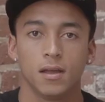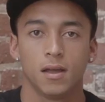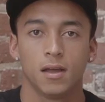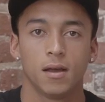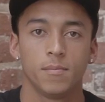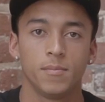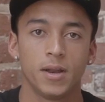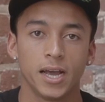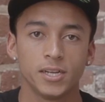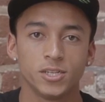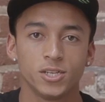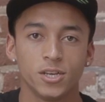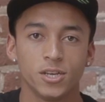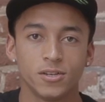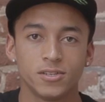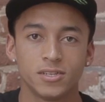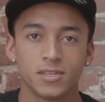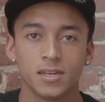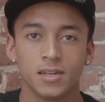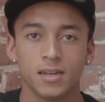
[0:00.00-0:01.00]
I'm Nyjah
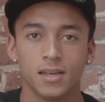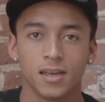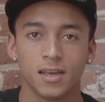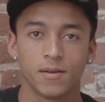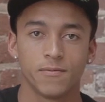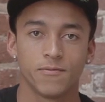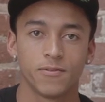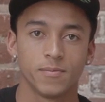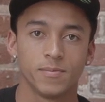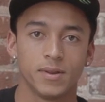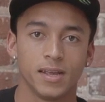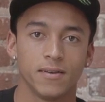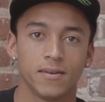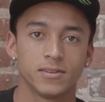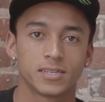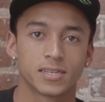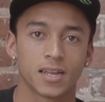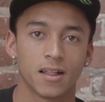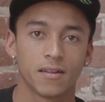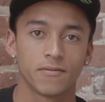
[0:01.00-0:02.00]
Huston and I'm from
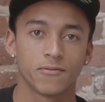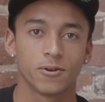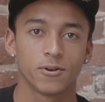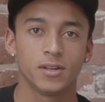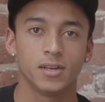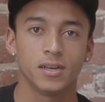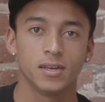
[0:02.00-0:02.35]
Davis, California.